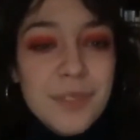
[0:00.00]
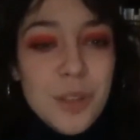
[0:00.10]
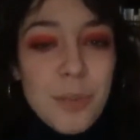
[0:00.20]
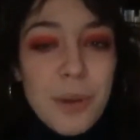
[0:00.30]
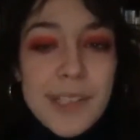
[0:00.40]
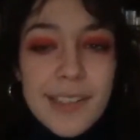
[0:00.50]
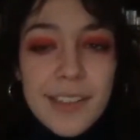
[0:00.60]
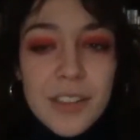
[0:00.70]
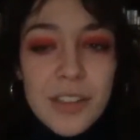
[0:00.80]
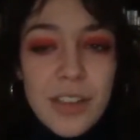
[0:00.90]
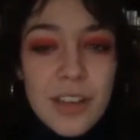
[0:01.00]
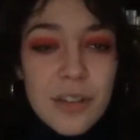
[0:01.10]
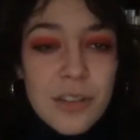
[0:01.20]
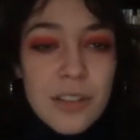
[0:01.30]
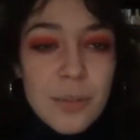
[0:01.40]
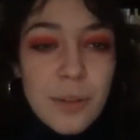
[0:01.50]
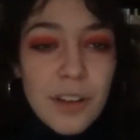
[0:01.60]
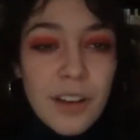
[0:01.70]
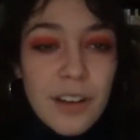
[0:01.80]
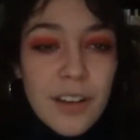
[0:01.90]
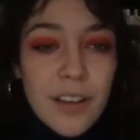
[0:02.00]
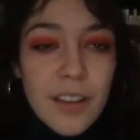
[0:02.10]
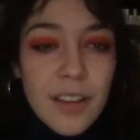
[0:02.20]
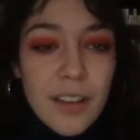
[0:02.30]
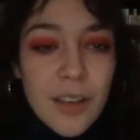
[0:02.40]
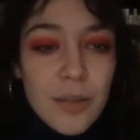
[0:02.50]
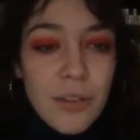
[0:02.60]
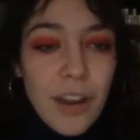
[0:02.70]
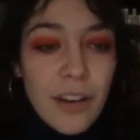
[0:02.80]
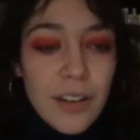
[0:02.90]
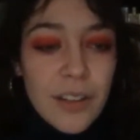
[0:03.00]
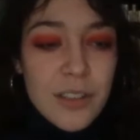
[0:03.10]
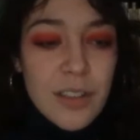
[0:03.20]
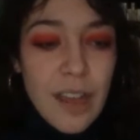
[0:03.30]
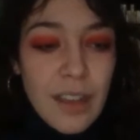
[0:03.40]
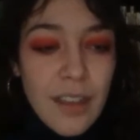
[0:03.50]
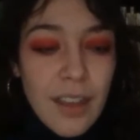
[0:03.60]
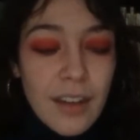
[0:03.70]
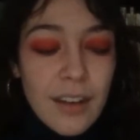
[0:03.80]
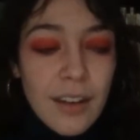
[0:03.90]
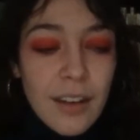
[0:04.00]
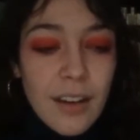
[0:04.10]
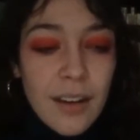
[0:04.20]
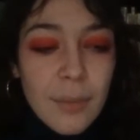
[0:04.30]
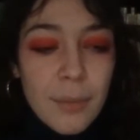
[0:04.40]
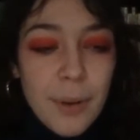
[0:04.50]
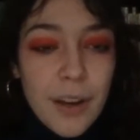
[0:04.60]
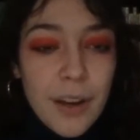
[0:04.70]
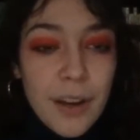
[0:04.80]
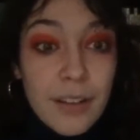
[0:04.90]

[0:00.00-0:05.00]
so basically just interdisciplinary fine arts and then but